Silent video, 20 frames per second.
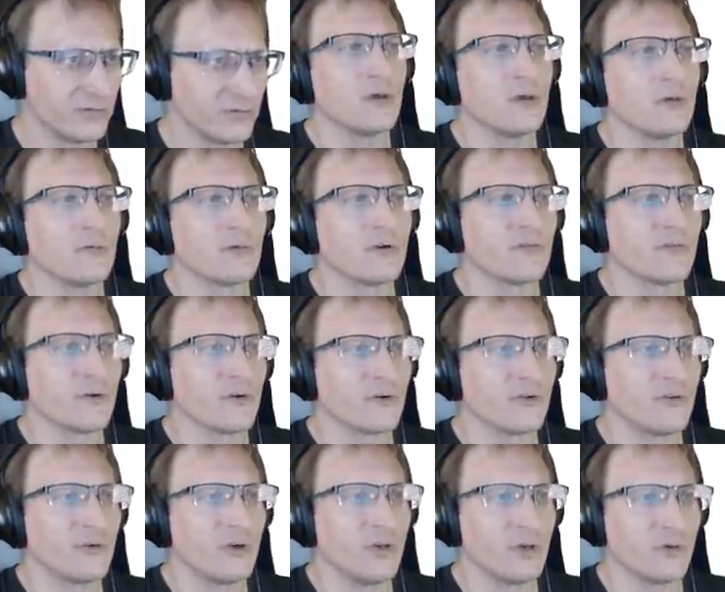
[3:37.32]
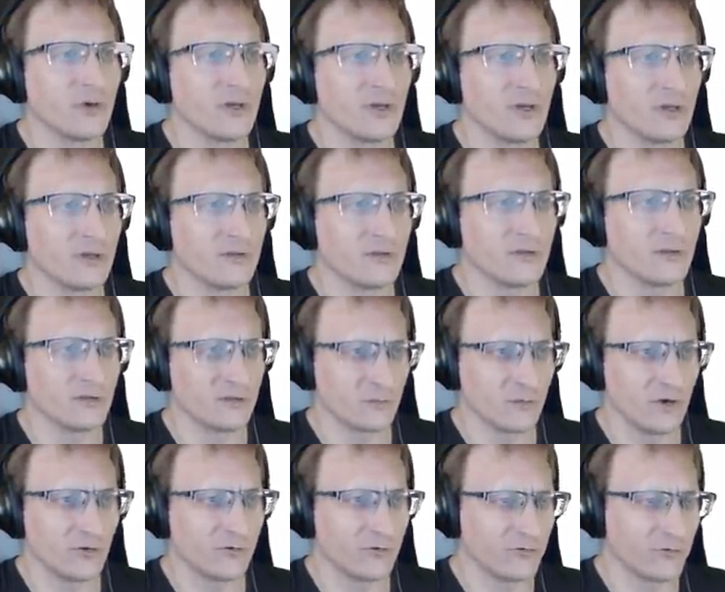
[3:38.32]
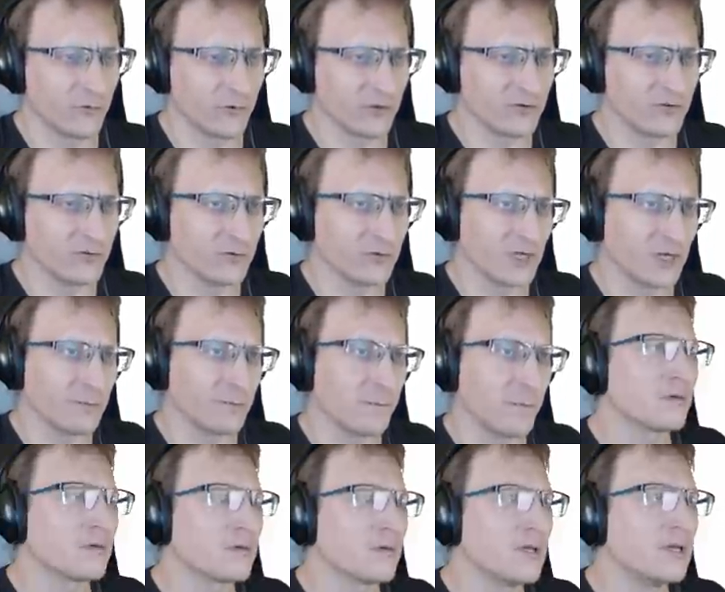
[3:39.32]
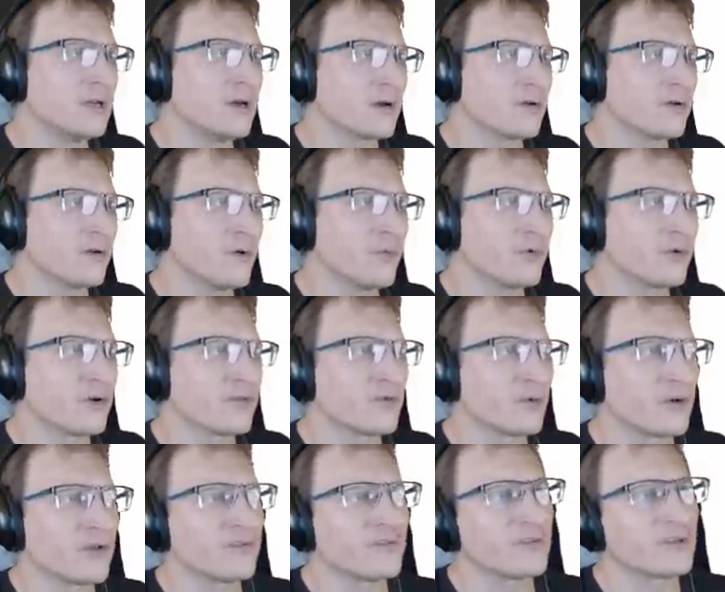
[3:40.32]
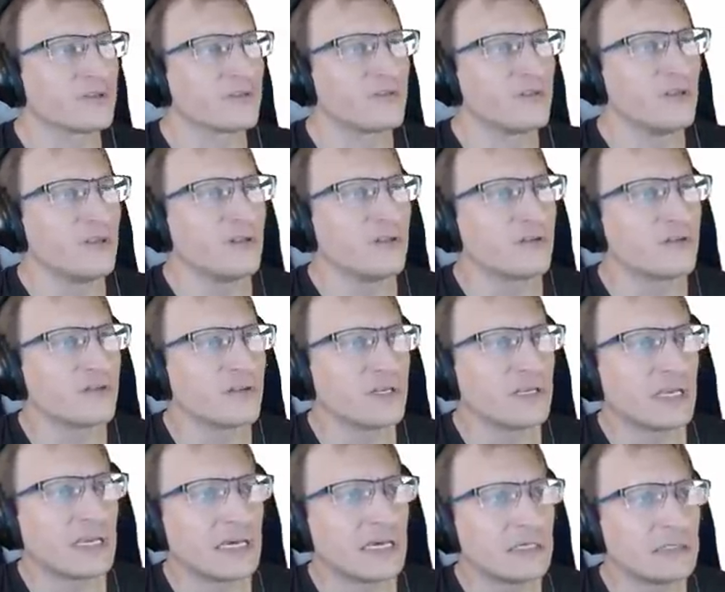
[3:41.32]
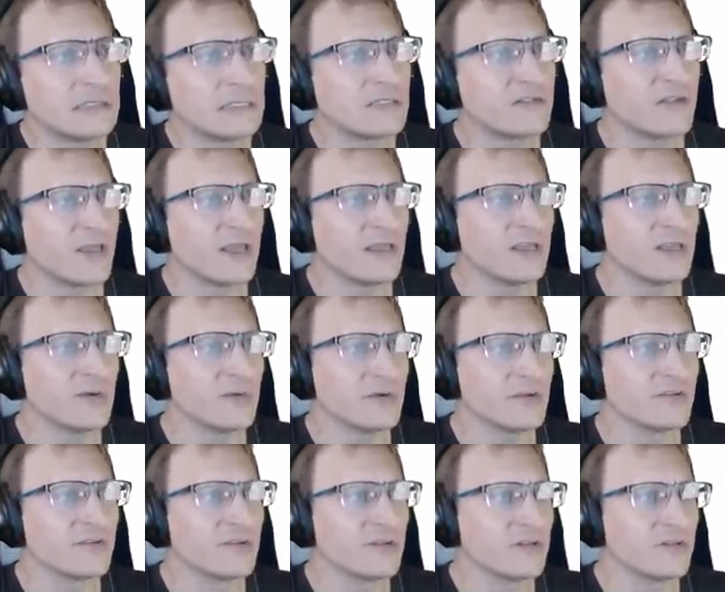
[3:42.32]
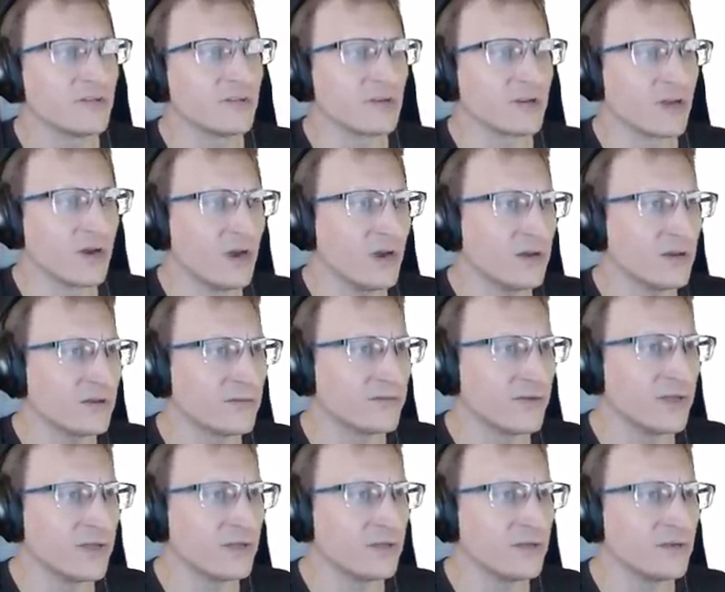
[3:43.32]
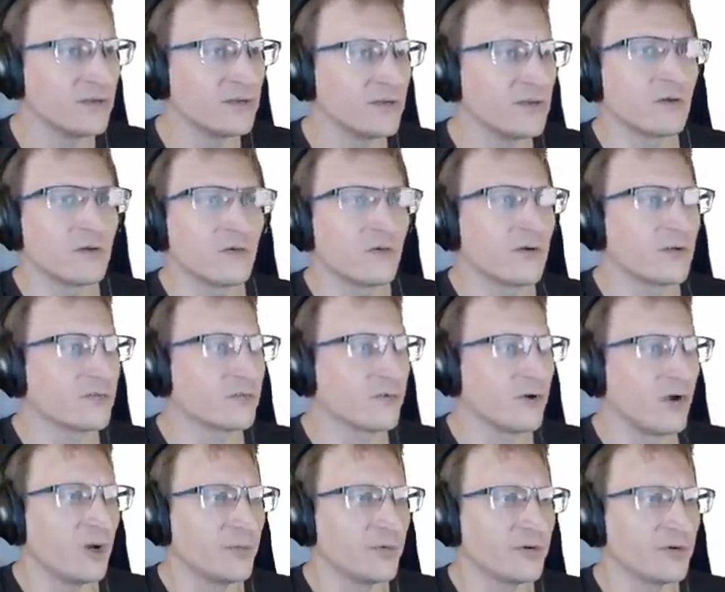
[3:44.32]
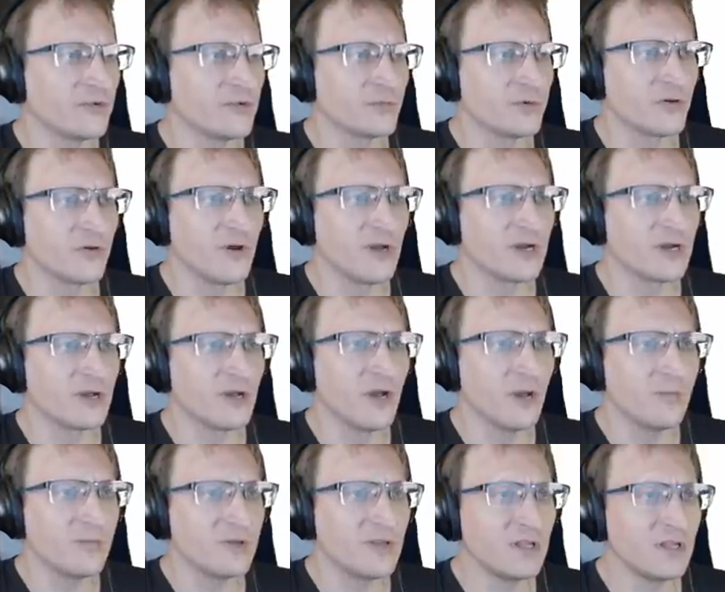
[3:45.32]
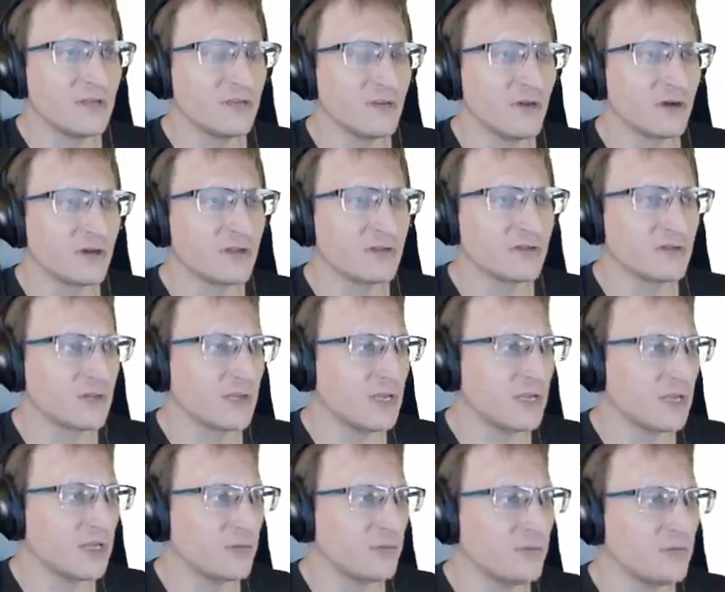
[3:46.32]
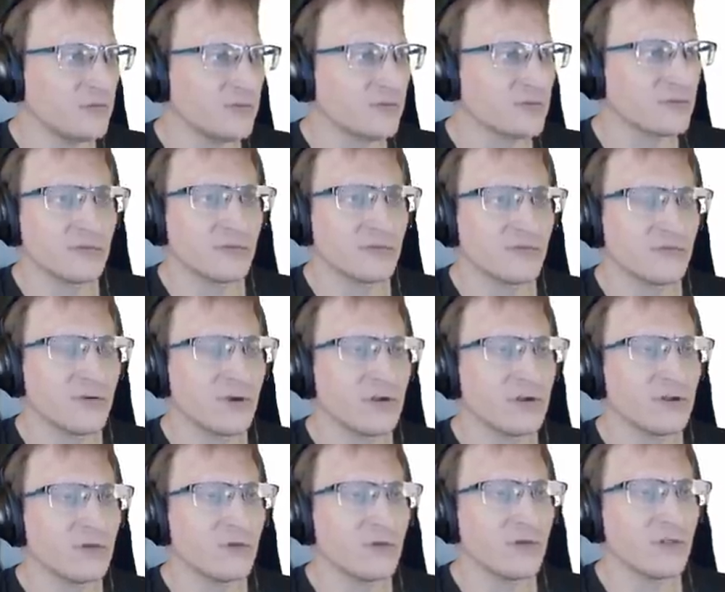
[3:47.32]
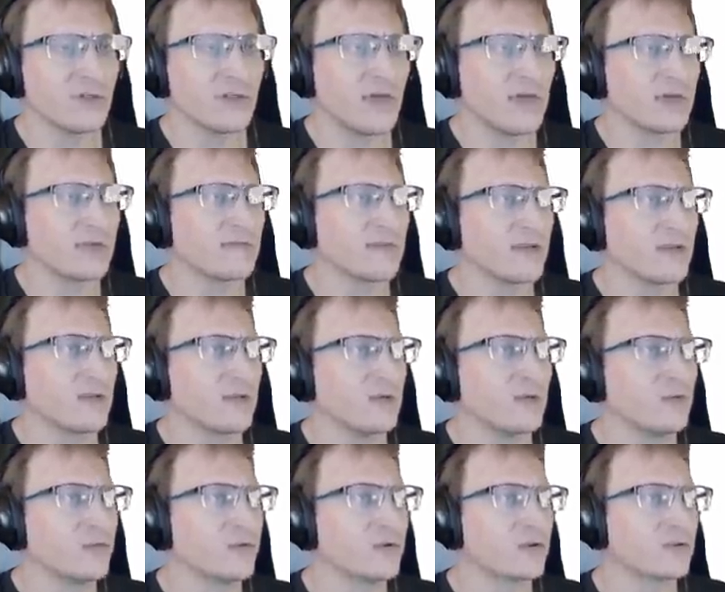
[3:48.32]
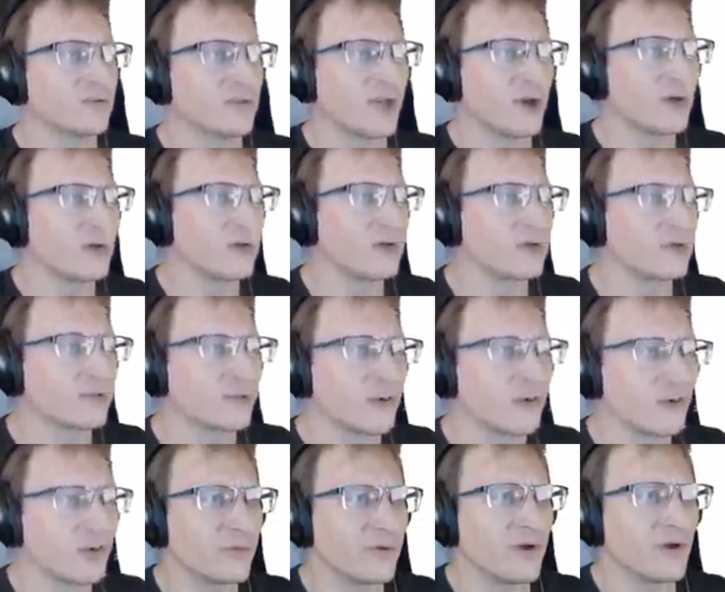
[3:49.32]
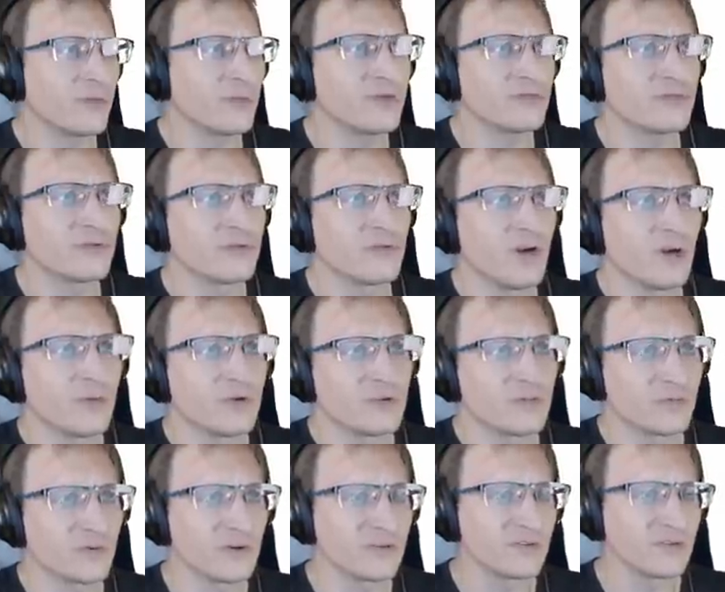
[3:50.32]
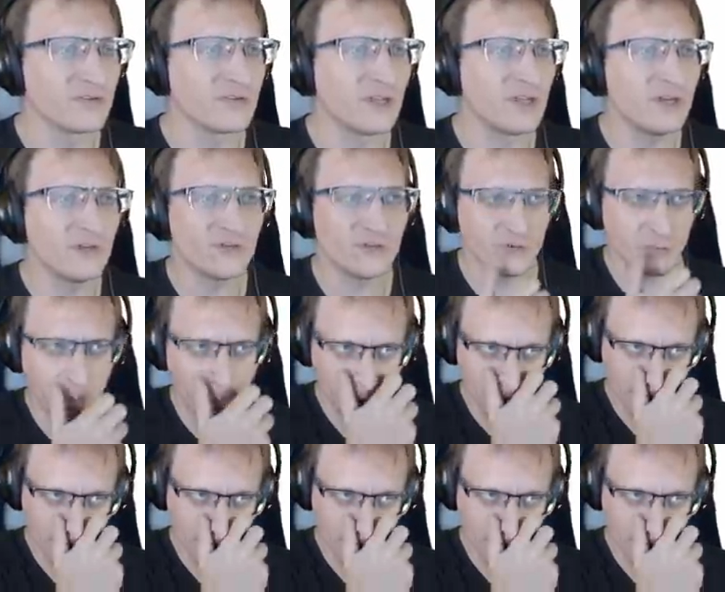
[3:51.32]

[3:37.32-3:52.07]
referred to herein as the Squadron 42 claim. In October of 2016, CIG held its annual CitizenCon event Chris Roberts provided updates on its games. Following that event, numerous outlets wrote about Mr. Roberts' presentation